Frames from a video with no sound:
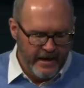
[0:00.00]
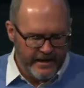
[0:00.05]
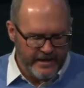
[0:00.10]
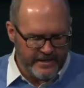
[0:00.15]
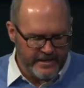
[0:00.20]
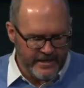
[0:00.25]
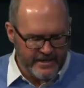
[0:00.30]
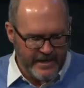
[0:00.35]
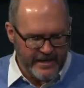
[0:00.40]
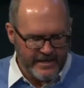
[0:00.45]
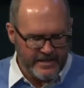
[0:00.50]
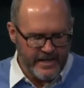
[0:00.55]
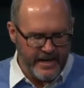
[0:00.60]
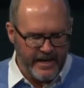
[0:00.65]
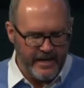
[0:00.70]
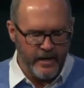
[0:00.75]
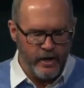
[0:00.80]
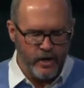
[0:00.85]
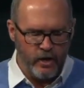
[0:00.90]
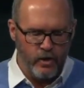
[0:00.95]
It says, I
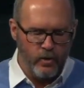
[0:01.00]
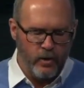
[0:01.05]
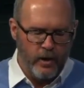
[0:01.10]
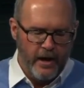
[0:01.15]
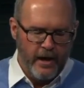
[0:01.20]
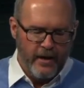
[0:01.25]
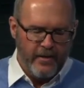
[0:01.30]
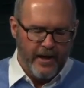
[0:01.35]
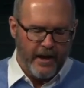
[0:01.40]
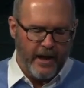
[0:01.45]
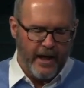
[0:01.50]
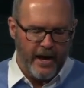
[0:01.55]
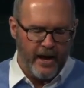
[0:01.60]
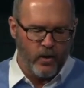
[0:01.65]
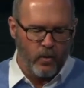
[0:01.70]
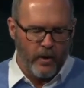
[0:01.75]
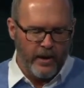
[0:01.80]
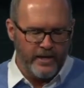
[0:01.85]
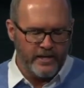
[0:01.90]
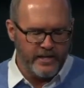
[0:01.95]
say to you that
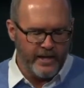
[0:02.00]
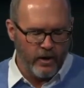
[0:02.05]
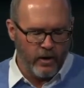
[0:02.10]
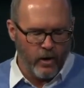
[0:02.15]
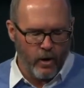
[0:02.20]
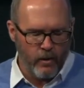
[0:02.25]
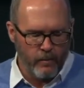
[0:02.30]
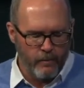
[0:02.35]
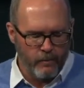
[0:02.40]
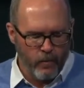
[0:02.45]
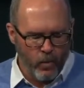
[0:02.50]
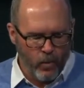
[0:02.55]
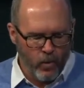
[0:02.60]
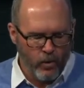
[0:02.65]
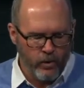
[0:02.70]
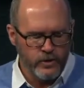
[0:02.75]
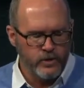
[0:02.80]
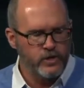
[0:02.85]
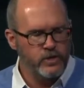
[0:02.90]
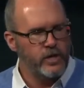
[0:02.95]
likewise there's
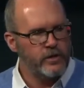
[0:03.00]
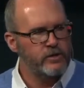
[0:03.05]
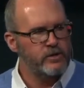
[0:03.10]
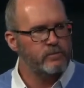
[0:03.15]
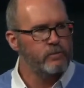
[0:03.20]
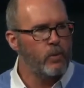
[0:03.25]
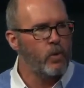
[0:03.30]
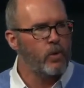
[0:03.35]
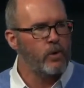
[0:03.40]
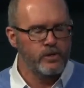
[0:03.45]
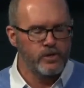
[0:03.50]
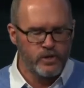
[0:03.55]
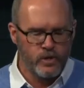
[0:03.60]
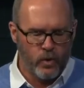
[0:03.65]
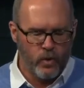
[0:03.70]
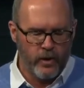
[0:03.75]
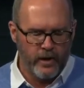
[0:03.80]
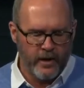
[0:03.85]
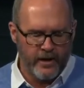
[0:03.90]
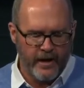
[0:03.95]
more
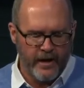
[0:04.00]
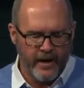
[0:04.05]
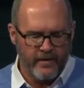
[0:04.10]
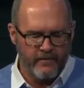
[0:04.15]
joy in